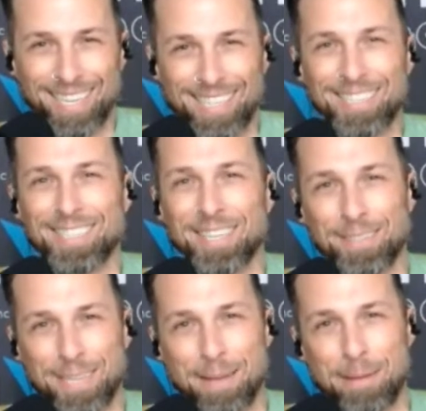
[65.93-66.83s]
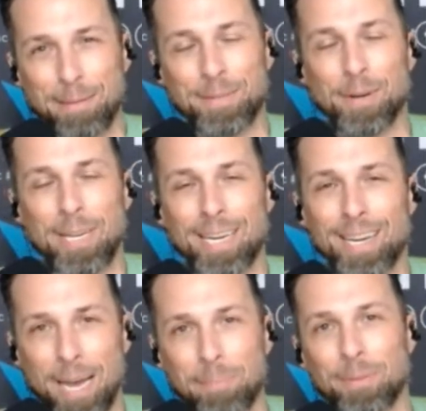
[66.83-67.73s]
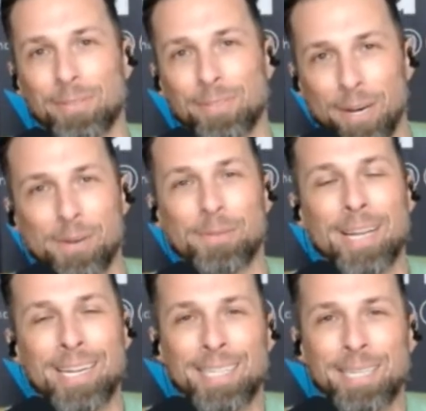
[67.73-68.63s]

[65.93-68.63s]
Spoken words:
It is showtime. I'm Tony Gaffestone.